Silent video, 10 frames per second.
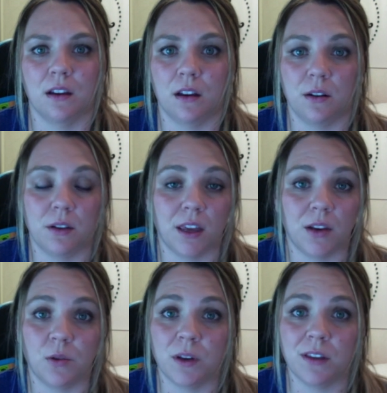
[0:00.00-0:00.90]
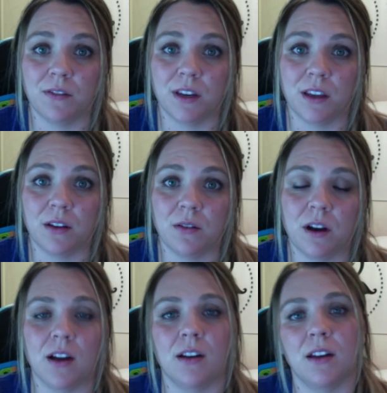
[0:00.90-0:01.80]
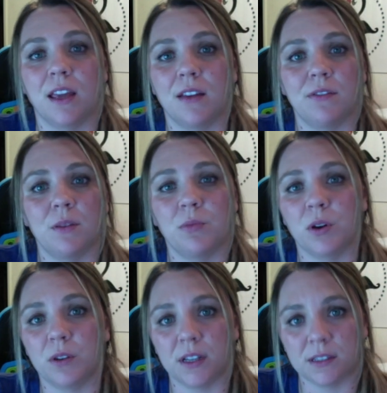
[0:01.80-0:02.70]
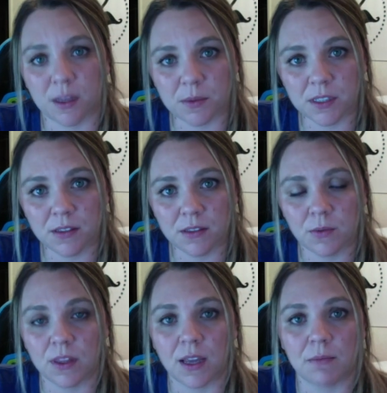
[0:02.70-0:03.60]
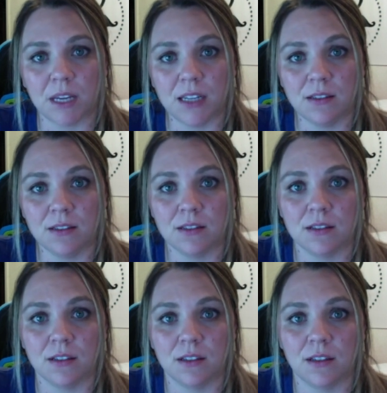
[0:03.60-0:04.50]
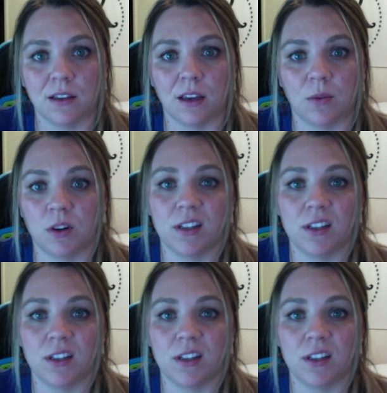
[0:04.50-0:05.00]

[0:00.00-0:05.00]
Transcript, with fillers: Okay, quick video on an amphiprotic substance, what that means, and what it